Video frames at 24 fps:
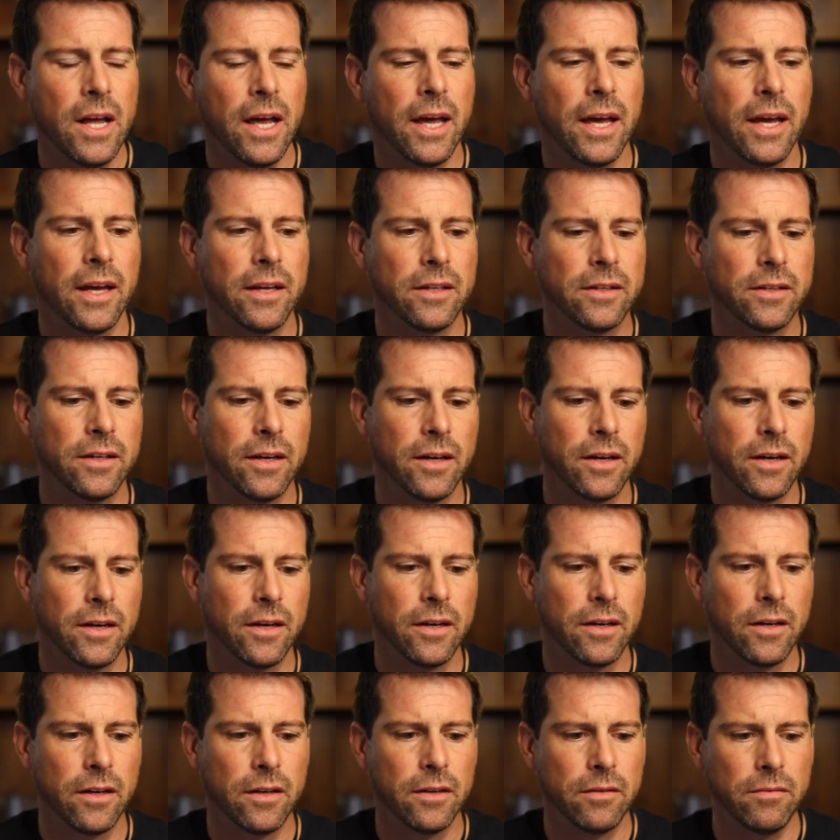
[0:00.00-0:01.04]

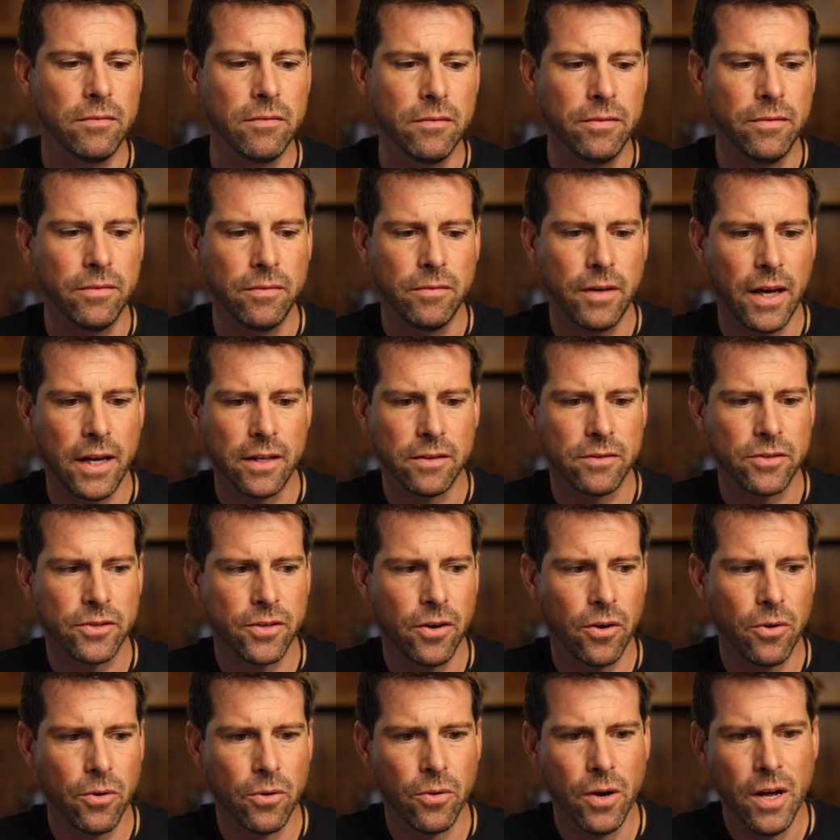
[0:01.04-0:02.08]
And
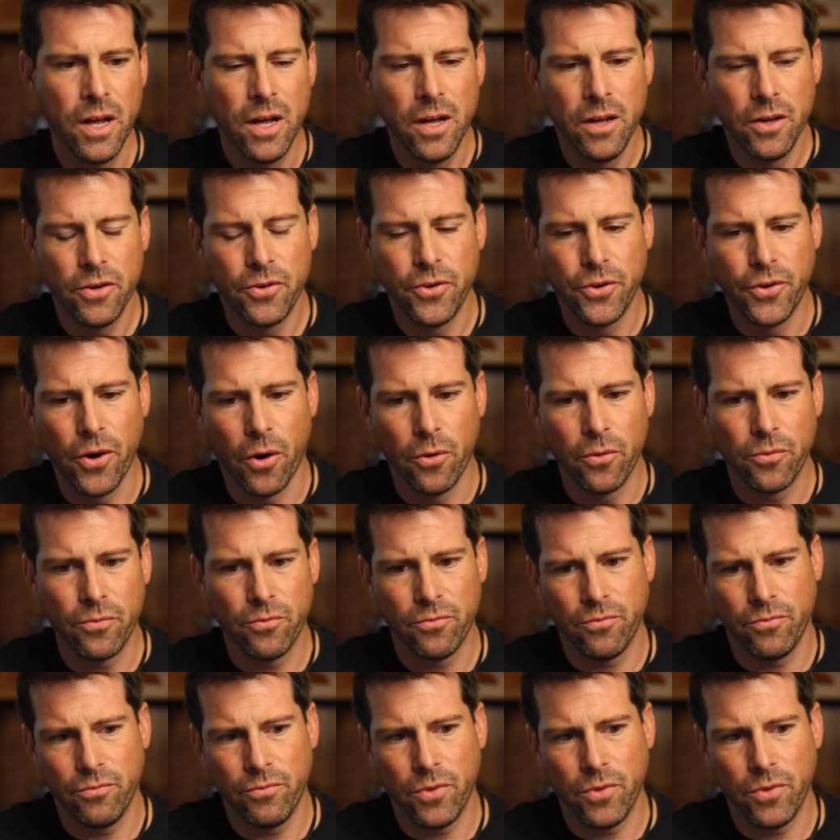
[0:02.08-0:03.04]
so you don't,